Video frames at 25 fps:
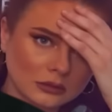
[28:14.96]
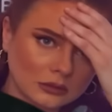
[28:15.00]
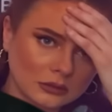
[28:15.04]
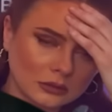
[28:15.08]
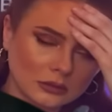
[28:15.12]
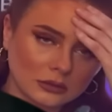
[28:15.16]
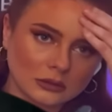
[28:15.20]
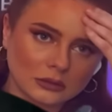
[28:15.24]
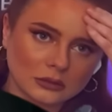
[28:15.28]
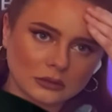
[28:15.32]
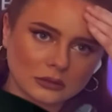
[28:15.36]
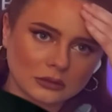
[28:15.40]

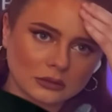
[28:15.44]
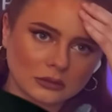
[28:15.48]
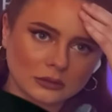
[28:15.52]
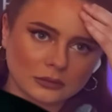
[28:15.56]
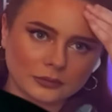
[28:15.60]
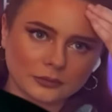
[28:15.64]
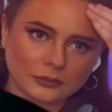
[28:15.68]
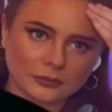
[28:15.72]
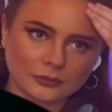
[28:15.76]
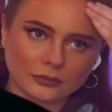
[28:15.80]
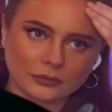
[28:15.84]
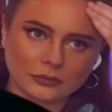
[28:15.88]

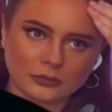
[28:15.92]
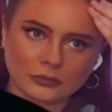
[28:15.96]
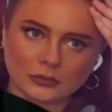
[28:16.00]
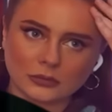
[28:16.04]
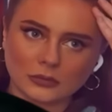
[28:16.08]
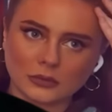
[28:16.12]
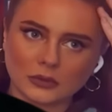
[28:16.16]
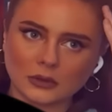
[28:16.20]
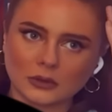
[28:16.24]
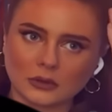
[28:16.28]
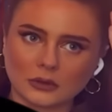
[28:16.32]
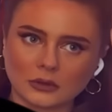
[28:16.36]

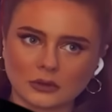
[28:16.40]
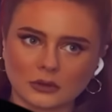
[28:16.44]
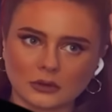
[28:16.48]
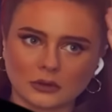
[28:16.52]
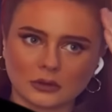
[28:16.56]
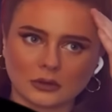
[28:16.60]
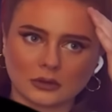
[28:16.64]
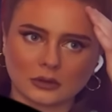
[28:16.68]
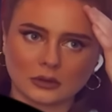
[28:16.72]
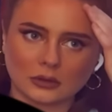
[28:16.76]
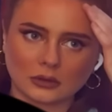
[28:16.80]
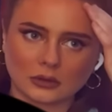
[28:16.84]

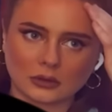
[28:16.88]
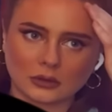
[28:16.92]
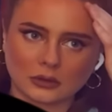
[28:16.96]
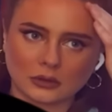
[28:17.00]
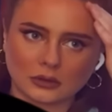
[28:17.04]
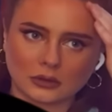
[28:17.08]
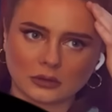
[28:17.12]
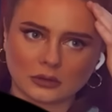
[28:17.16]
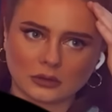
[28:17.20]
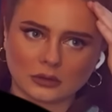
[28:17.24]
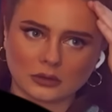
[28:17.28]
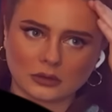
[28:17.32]

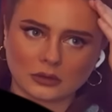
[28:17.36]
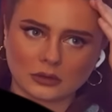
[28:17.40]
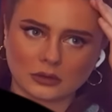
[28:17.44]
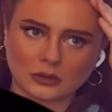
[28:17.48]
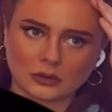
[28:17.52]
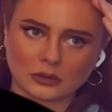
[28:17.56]
[no speech]